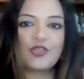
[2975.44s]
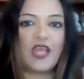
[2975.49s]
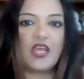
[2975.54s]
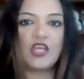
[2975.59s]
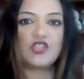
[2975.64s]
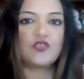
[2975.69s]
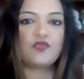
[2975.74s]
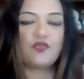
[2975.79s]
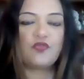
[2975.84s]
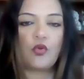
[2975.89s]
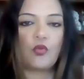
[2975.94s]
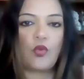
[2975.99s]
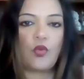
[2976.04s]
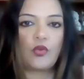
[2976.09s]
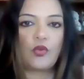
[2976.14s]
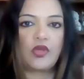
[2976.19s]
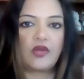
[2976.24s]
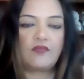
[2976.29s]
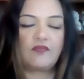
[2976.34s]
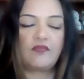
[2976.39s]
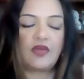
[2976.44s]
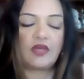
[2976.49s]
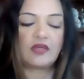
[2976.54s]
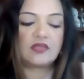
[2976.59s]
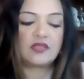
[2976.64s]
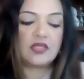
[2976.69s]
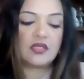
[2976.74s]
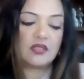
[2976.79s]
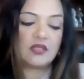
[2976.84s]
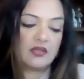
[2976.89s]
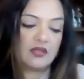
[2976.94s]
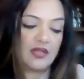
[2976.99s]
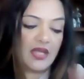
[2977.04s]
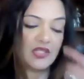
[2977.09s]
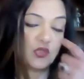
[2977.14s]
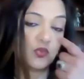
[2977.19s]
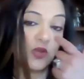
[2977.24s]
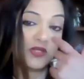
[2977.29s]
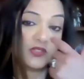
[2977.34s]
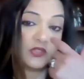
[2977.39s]
the H4 won't get affected.
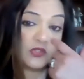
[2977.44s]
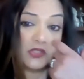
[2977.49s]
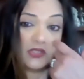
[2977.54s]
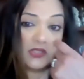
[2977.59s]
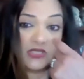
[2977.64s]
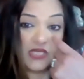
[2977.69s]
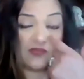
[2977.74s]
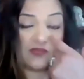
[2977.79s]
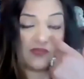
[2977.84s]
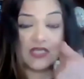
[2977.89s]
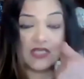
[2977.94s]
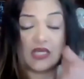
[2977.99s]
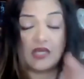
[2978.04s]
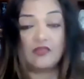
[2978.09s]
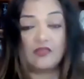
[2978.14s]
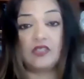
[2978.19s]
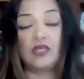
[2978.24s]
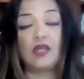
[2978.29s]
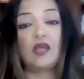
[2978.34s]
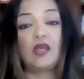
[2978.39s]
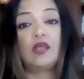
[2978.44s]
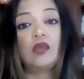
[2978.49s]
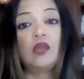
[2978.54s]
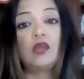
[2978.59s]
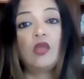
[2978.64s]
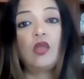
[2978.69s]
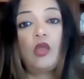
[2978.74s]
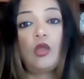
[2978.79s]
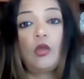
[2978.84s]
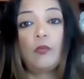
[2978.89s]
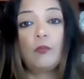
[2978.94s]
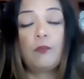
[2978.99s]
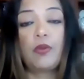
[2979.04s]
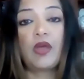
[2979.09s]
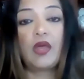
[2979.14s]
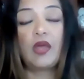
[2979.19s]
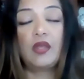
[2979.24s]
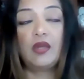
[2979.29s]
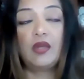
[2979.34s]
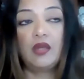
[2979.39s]
That's why it's good to have a safety net.
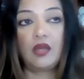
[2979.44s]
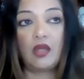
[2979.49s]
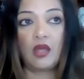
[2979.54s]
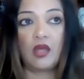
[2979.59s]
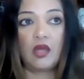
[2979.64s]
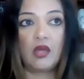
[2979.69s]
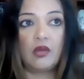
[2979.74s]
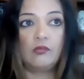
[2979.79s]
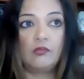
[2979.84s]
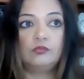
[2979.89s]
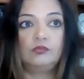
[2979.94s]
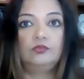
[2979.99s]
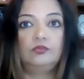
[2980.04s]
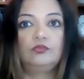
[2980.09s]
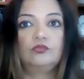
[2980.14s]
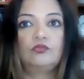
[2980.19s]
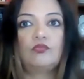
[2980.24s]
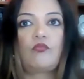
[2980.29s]
But an